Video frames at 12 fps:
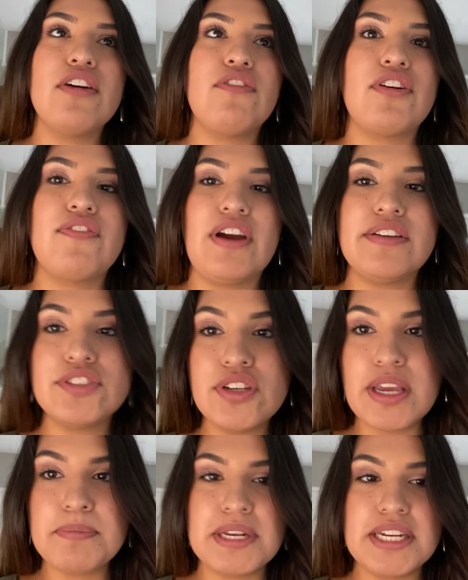for 5 to
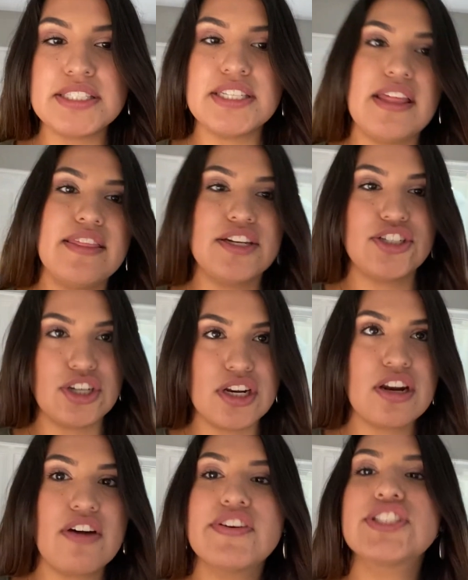8 minutes and then turn
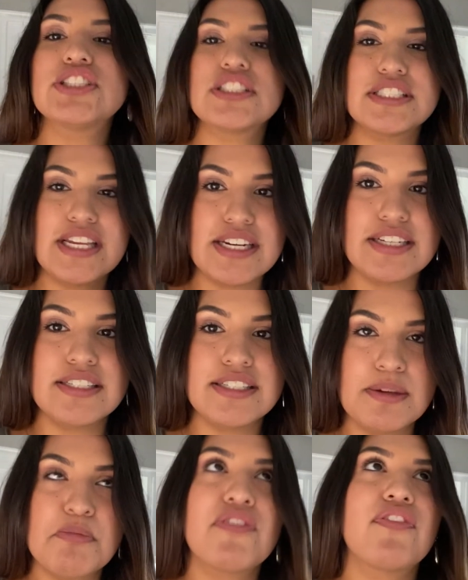it off and just let it
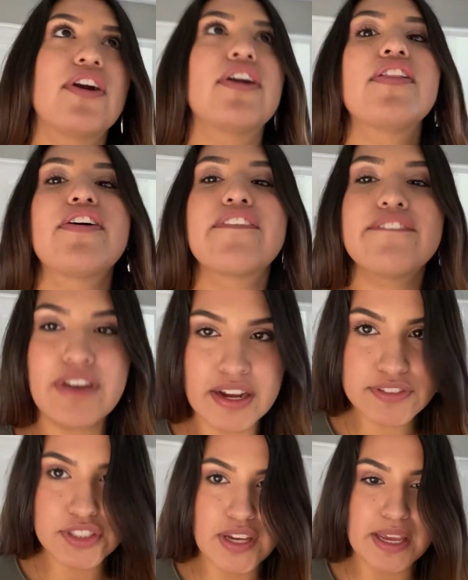simmer for another
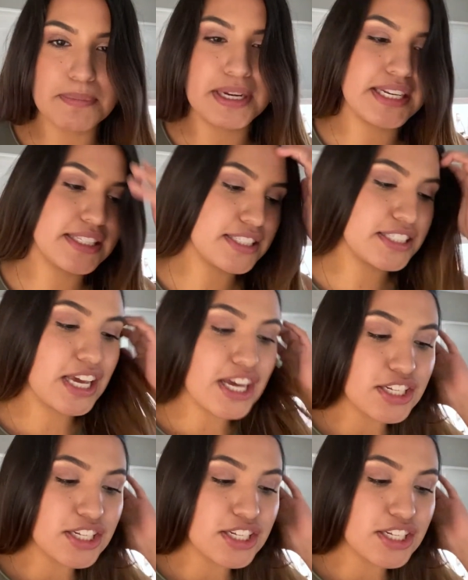5 to 8 minutes.